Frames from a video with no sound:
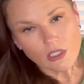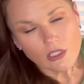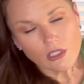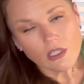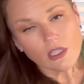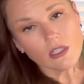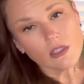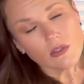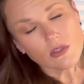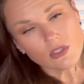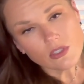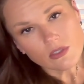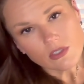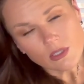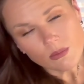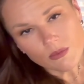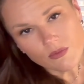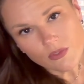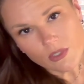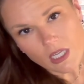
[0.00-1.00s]
you know. So
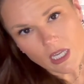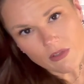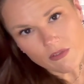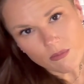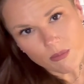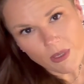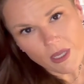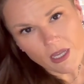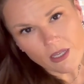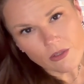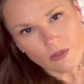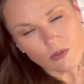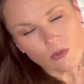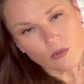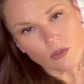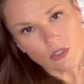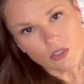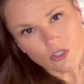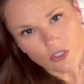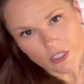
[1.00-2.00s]
some of you have a pattern
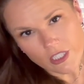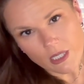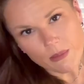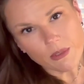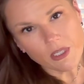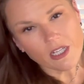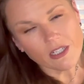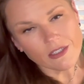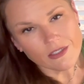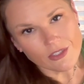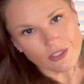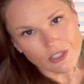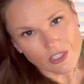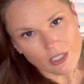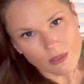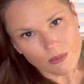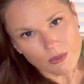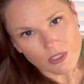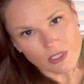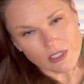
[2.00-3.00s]
or a trap
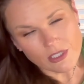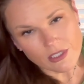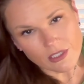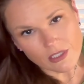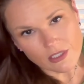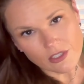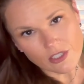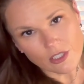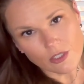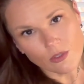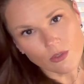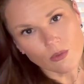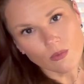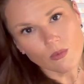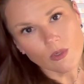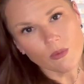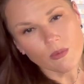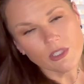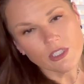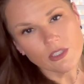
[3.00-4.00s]
concept. It's so
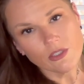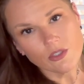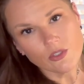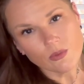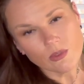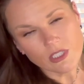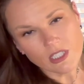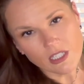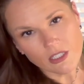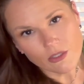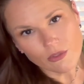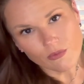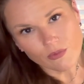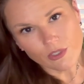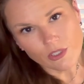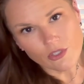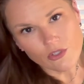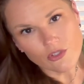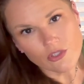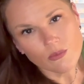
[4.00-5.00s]
what we do is we take our
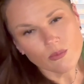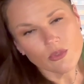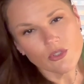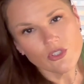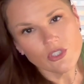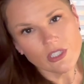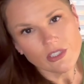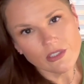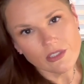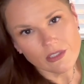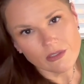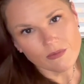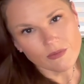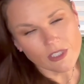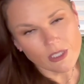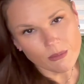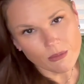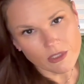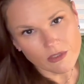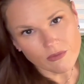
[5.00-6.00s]
fears and project it on
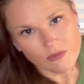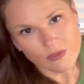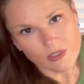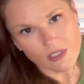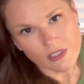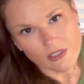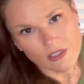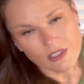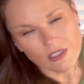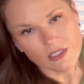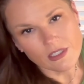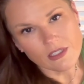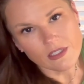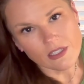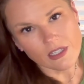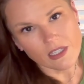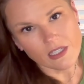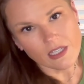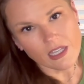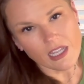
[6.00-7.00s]
family and friends, and it's
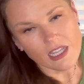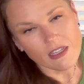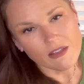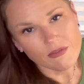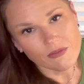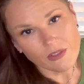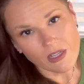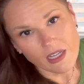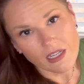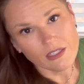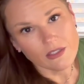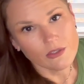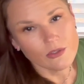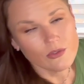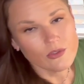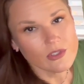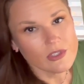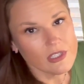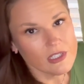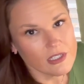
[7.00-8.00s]
like, if I
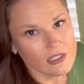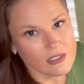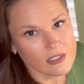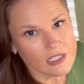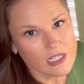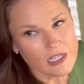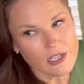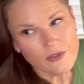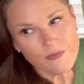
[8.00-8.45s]
lose this,